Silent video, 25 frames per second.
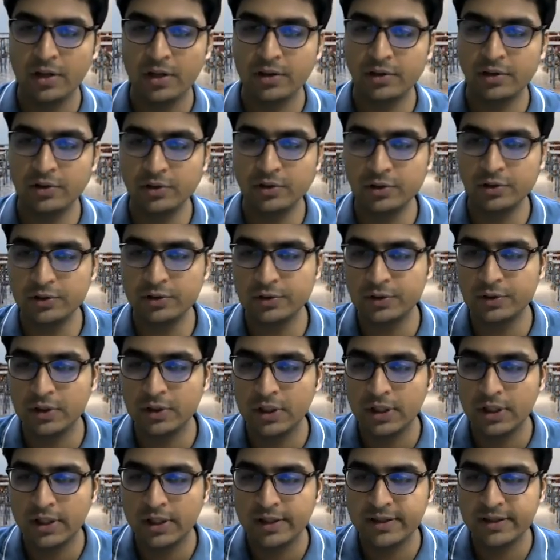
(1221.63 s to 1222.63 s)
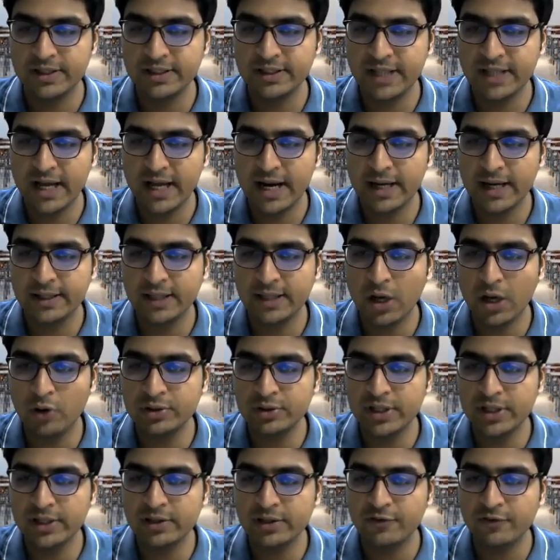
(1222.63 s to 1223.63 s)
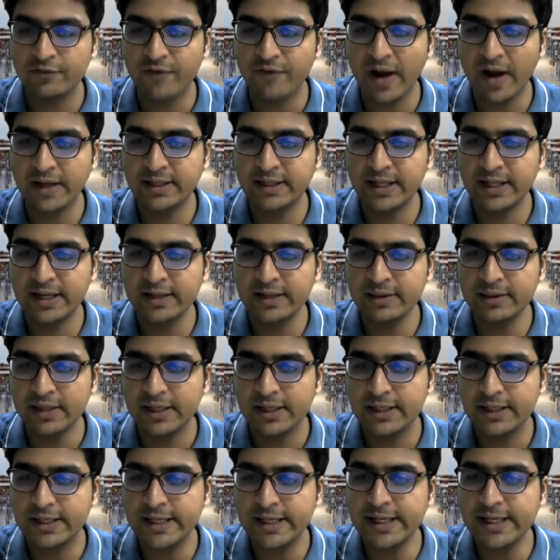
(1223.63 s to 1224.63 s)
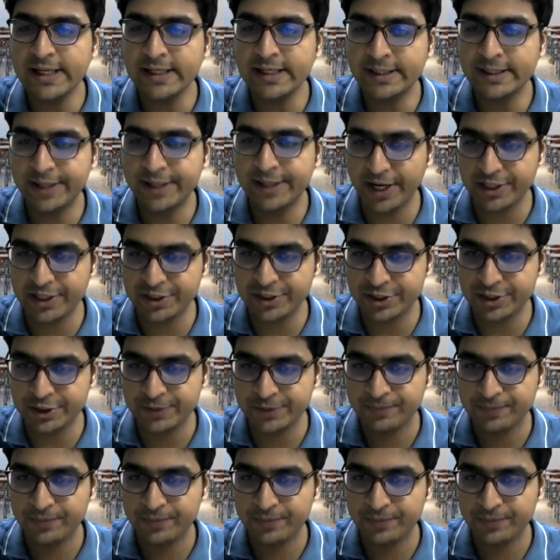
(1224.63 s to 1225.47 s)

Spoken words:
So see that now this vector is de-stretched.